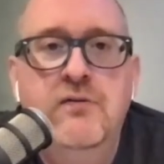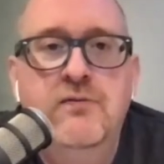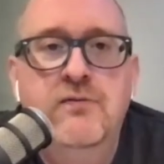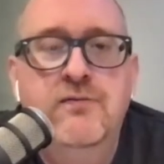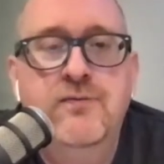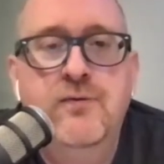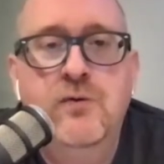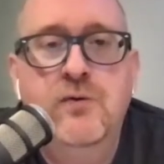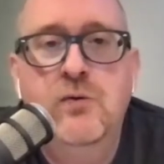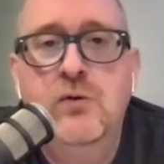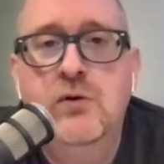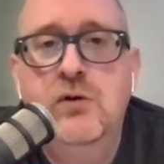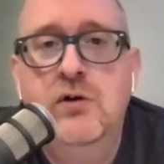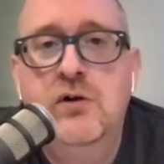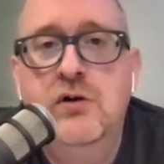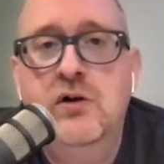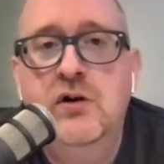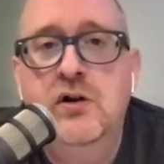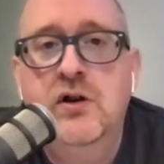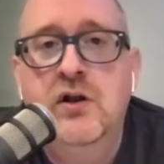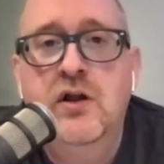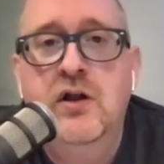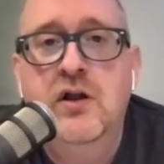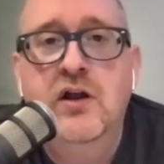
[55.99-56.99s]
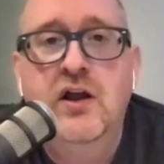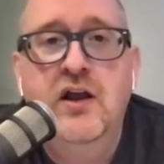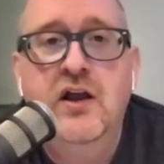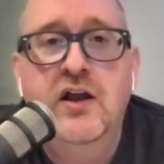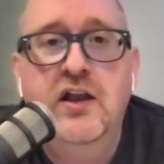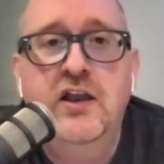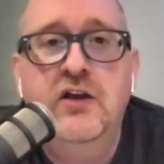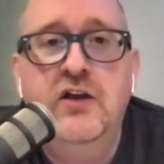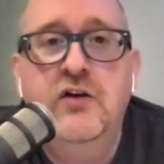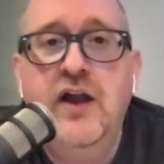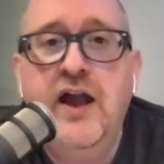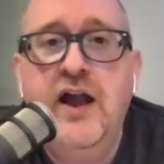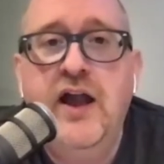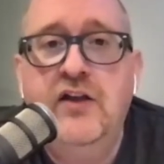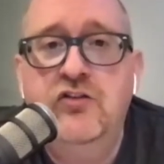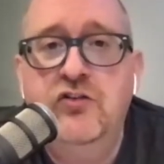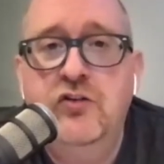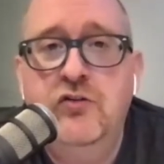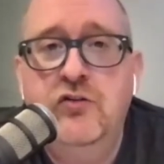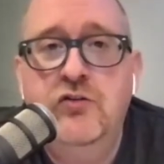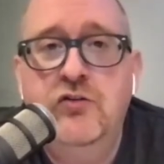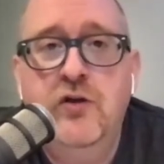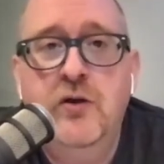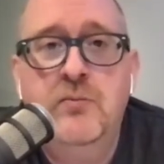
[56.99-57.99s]
for
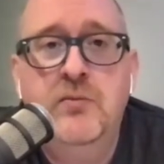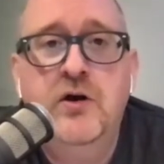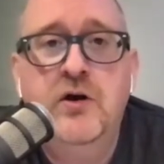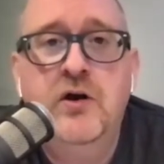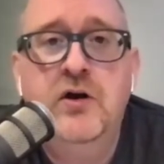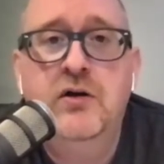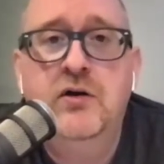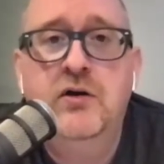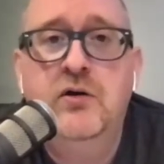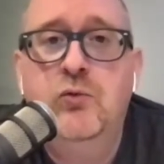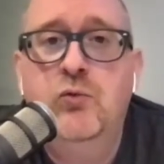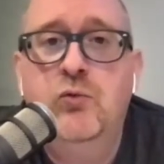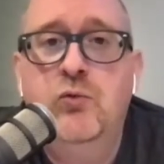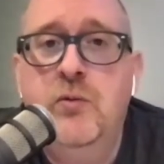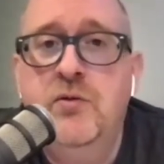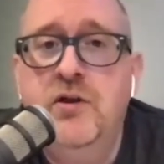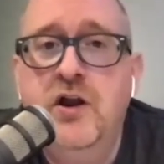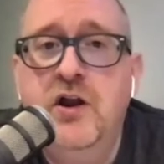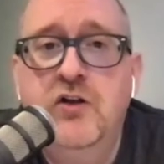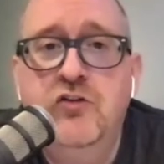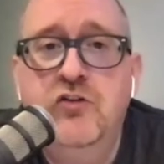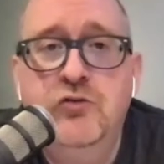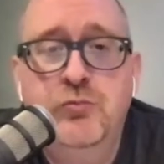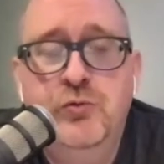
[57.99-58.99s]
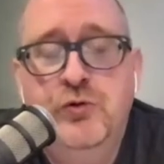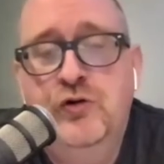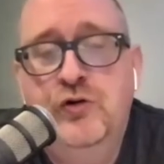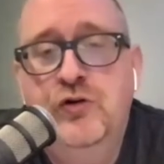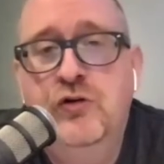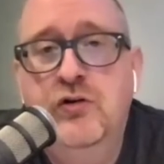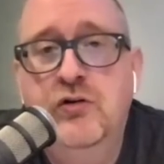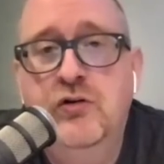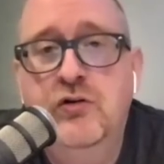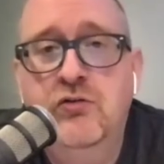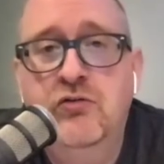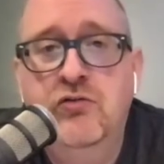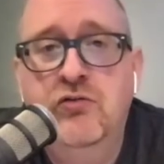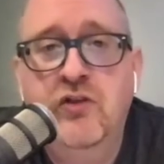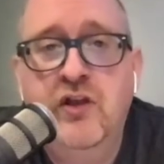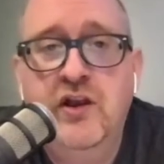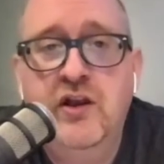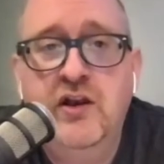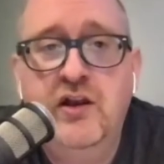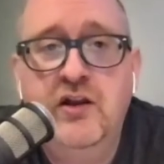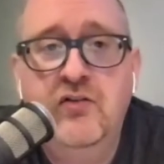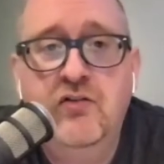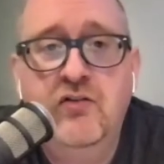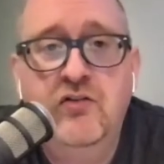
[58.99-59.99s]
interactions among women entrepreneurs, and
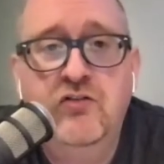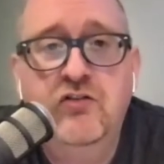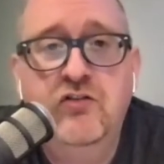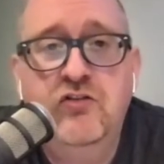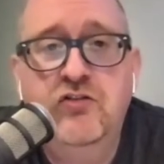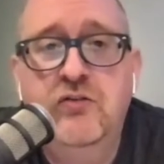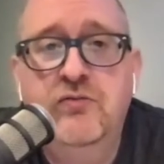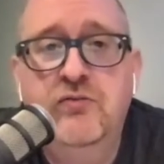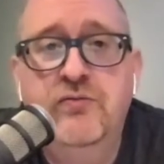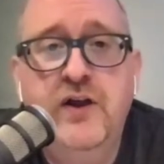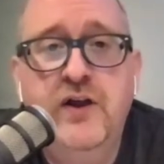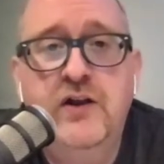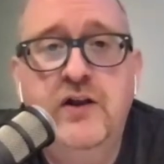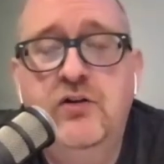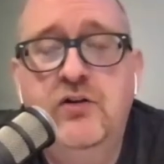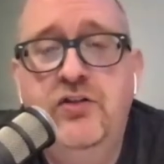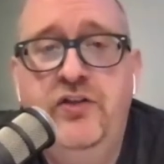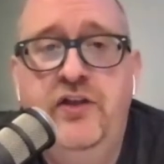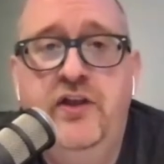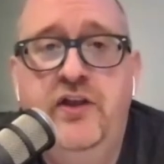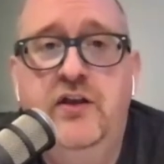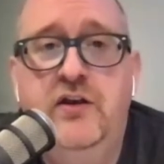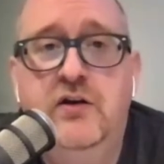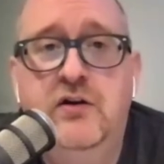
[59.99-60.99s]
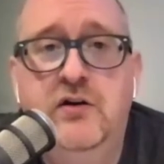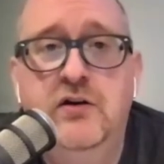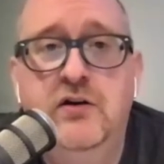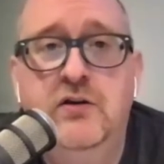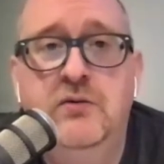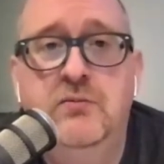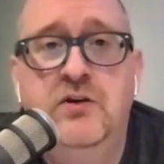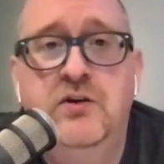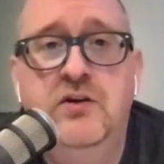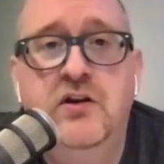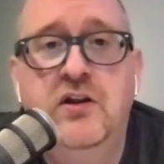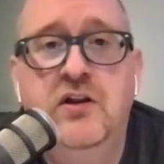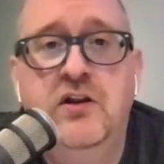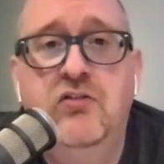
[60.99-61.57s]
it's just a vital thing in our community.